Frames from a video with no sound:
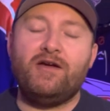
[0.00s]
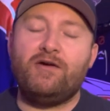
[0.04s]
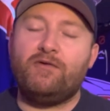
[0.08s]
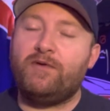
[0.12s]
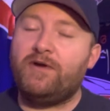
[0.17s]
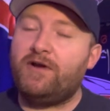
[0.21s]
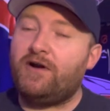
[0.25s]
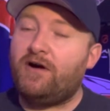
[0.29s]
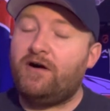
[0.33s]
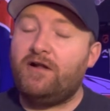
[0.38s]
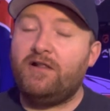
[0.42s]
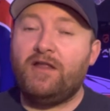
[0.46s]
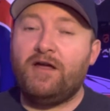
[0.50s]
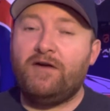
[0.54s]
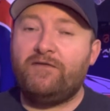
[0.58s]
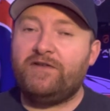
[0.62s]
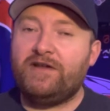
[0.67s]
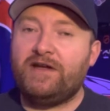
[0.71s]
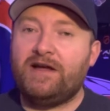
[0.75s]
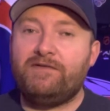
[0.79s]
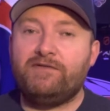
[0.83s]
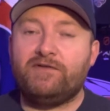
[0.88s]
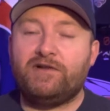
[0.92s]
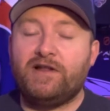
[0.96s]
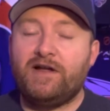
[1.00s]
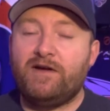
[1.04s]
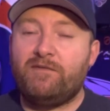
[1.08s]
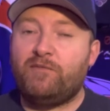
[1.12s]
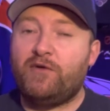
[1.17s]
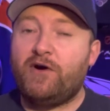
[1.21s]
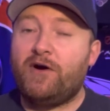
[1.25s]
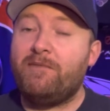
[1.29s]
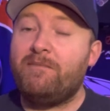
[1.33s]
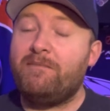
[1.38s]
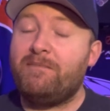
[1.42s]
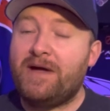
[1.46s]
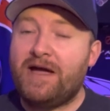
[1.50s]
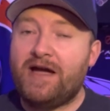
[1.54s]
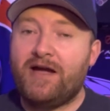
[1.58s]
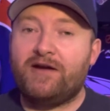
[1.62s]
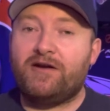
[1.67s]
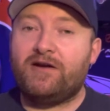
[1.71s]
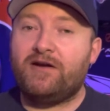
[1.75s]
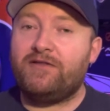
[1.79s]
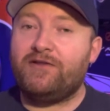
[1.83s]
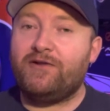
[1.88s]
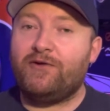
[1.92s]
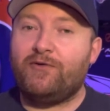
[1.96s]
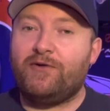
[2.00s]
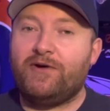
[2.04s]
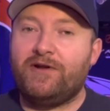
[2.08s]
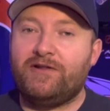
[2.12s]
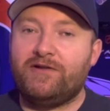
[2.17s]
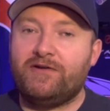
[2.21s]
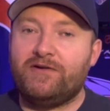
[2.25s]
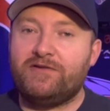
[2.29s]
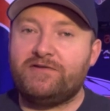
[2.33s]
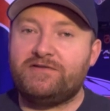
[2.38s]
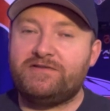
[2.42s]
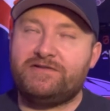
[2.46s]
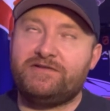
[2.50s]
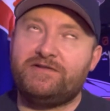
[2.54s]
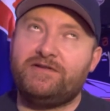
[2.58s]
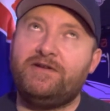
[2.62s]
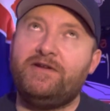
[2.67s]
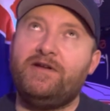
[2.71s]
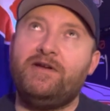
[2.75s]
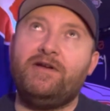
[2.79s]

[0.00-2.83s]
We'd all love to have Klefbom back on the Oilers.